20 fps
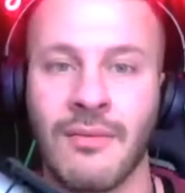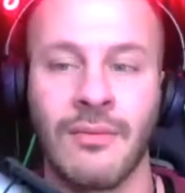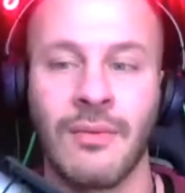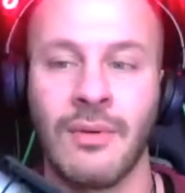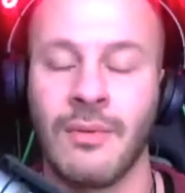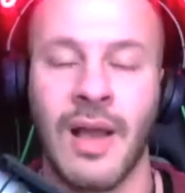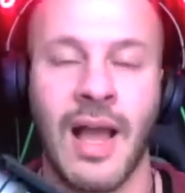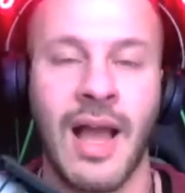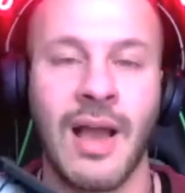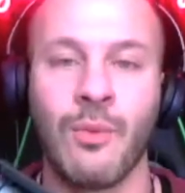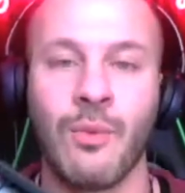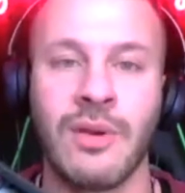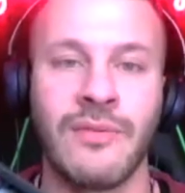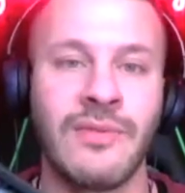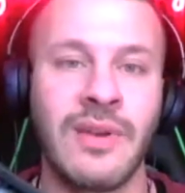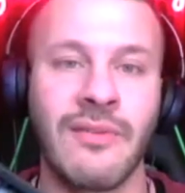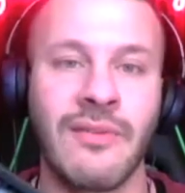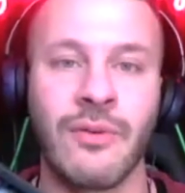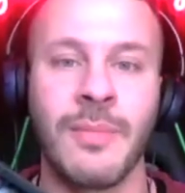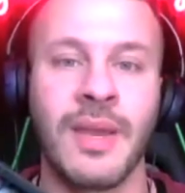oh, I would have
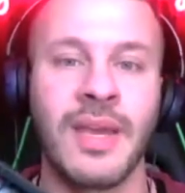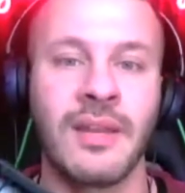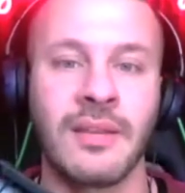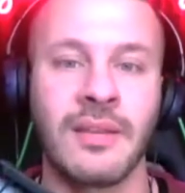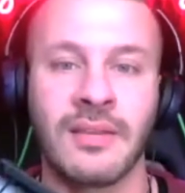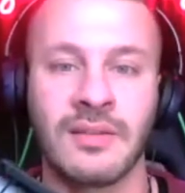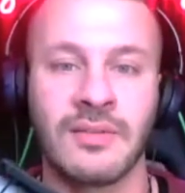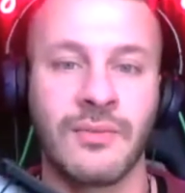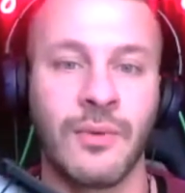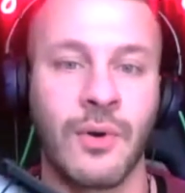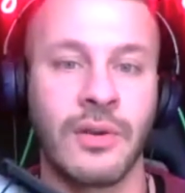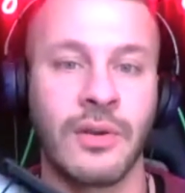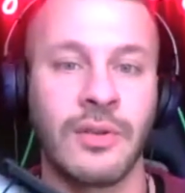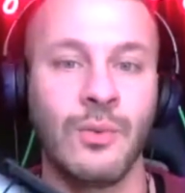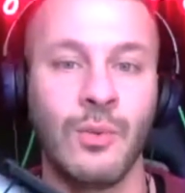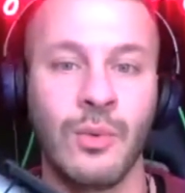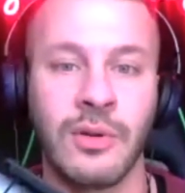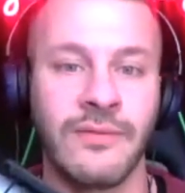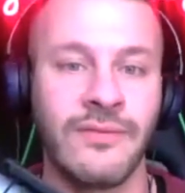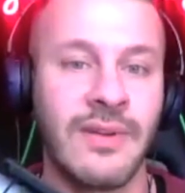never made it this far. You
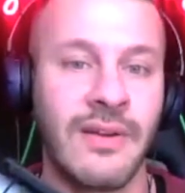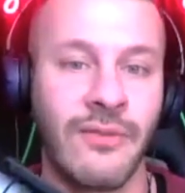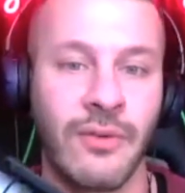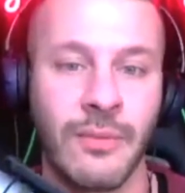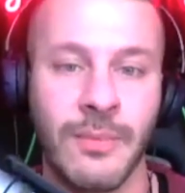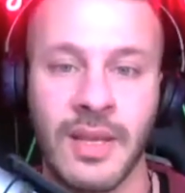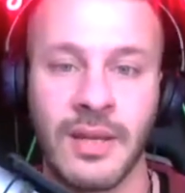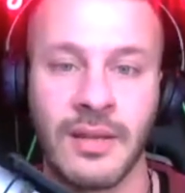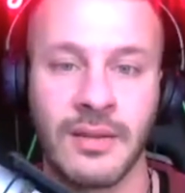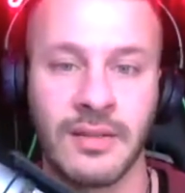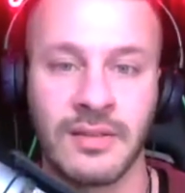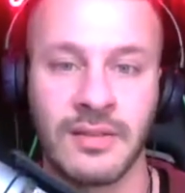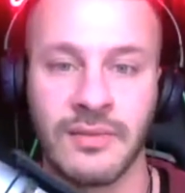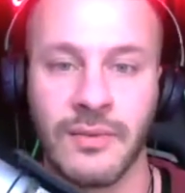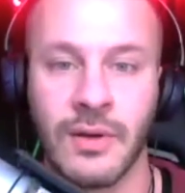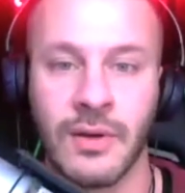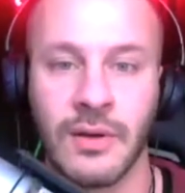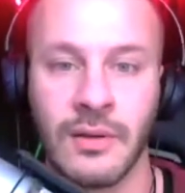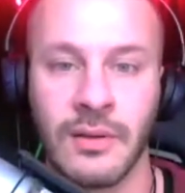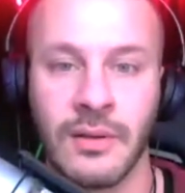would have never made it this
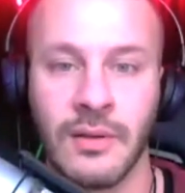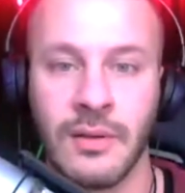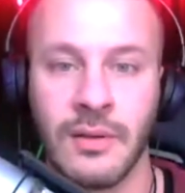far.